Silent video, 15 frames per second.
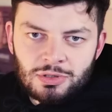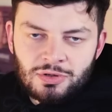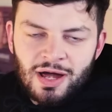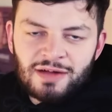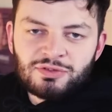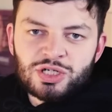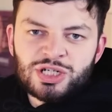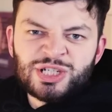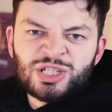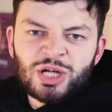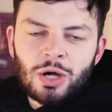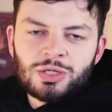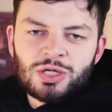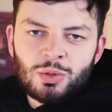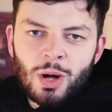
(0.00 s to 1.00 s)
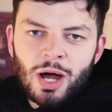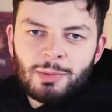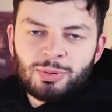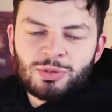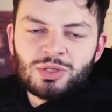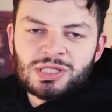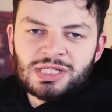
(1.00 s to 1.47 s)
Alright, I've just shown you
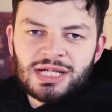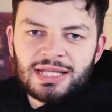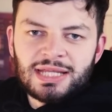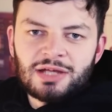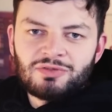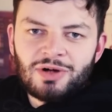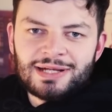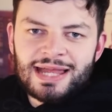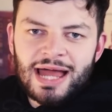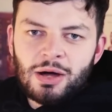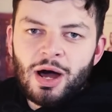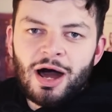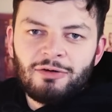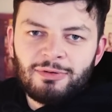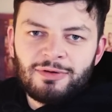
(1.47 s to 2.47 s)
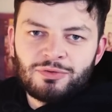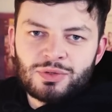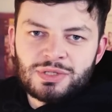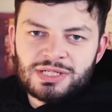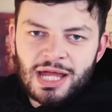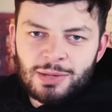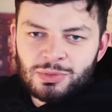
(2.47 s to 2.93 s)
up. You're sitting there right now, halfway through a
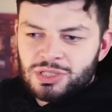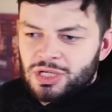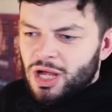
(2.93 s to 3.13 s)
sandwich,